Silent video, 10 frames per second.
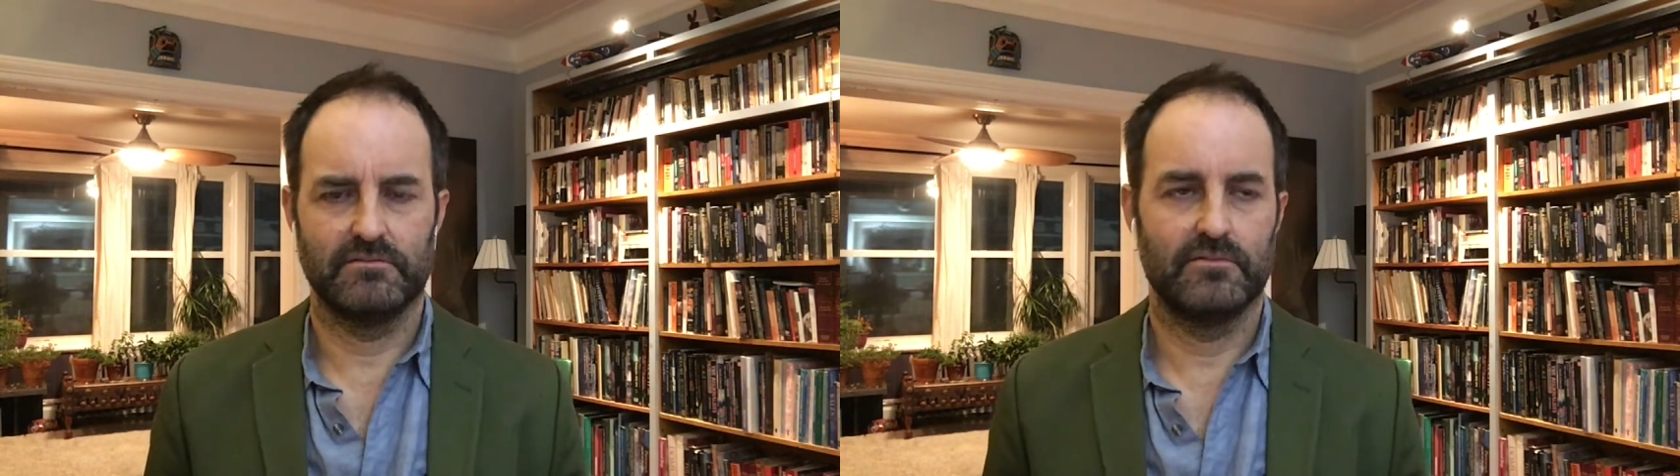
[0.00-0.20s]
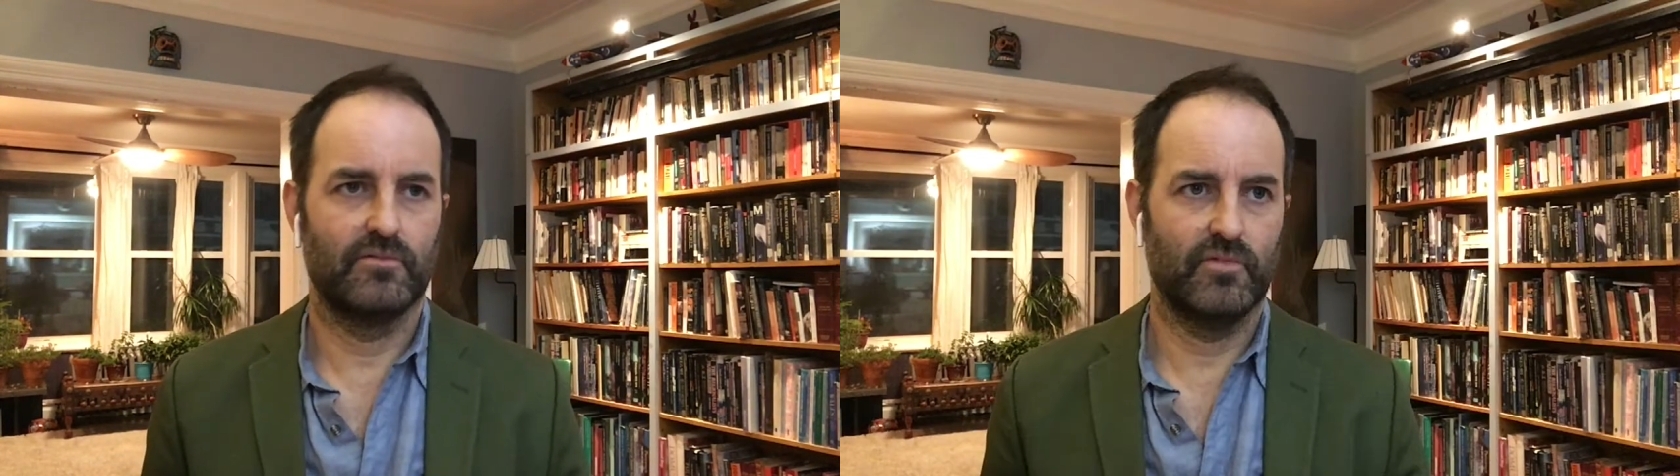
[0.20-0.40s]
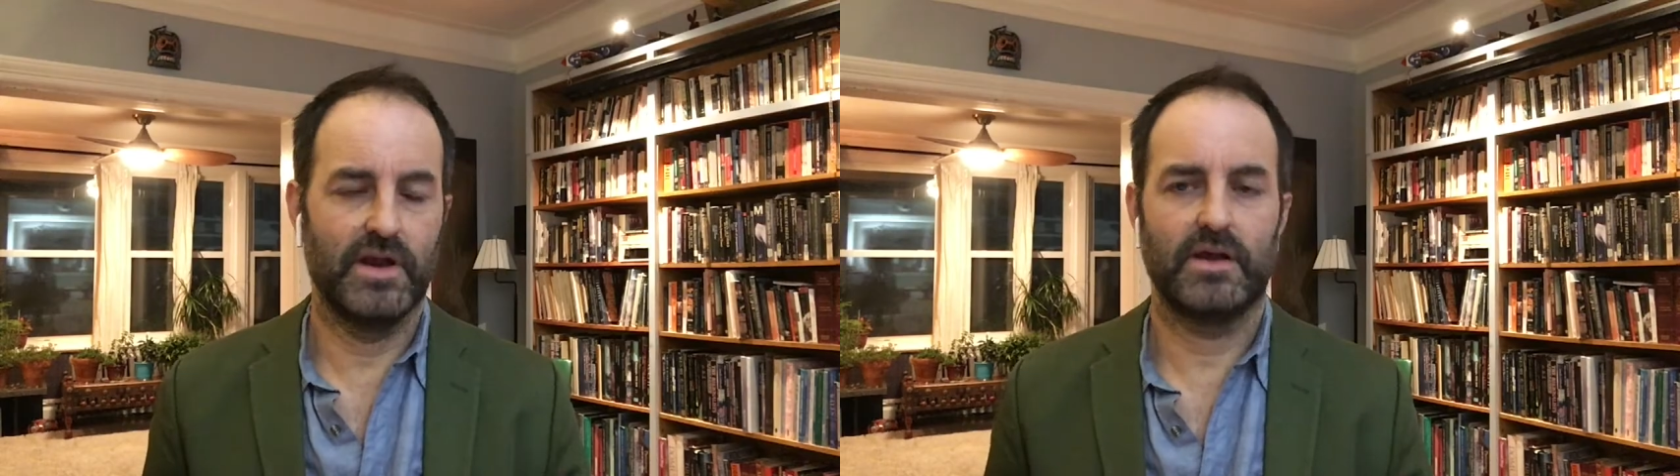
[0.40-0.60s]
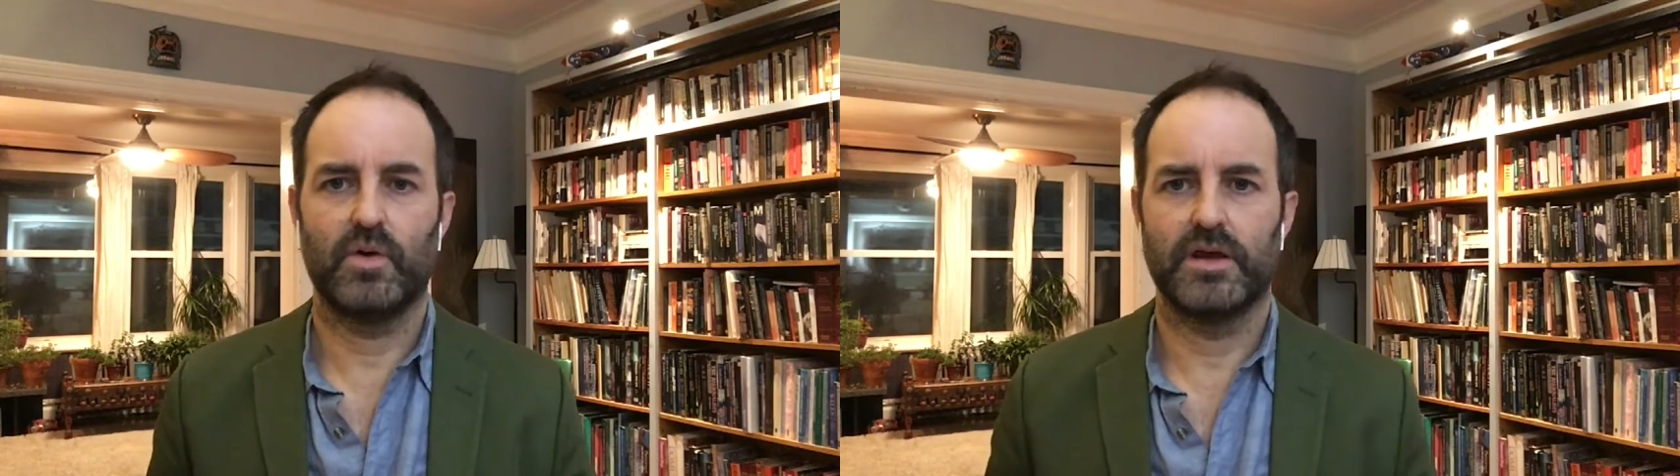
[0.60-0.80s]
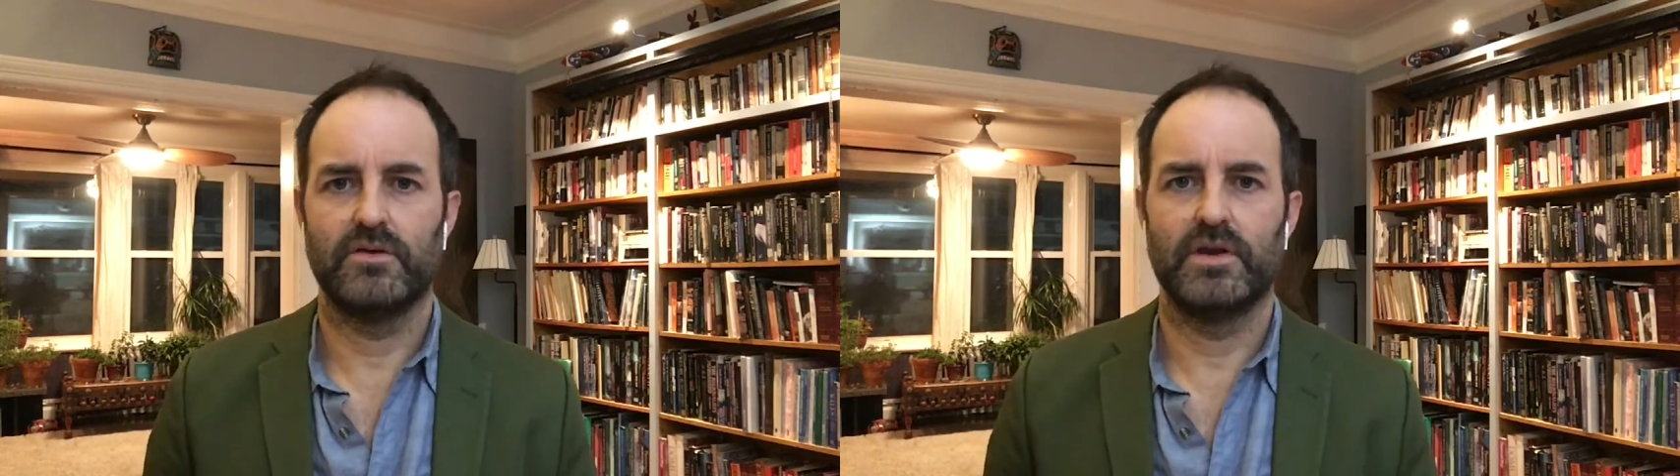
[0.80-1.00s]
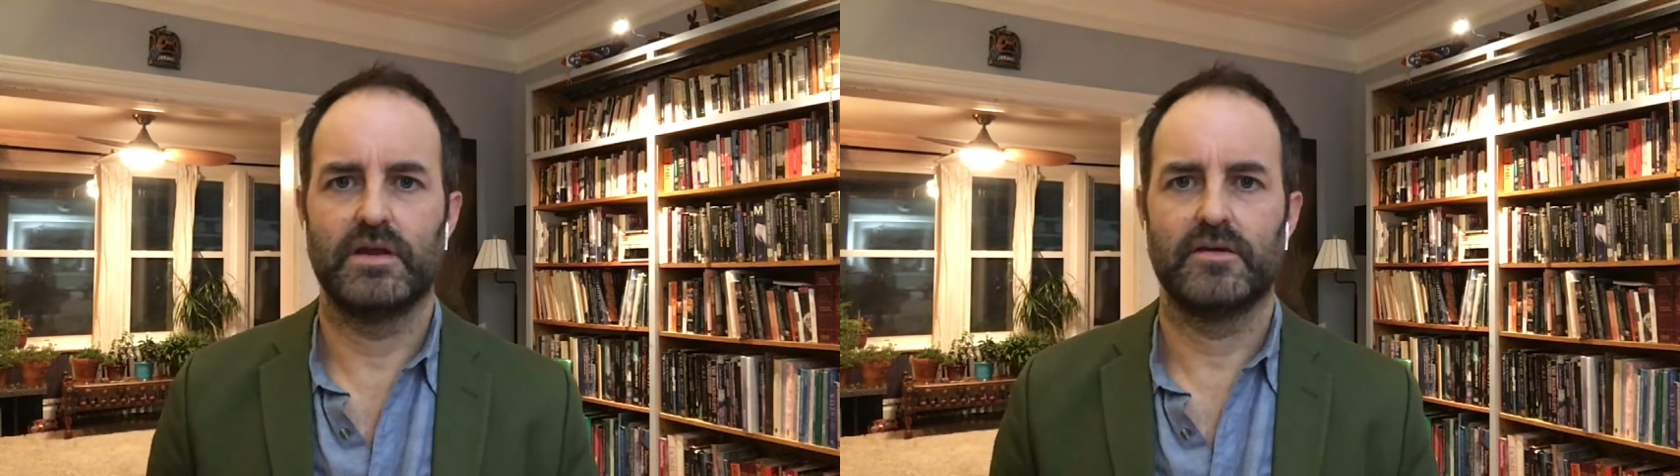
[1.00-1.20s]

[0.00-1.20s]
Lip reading: really quite unique.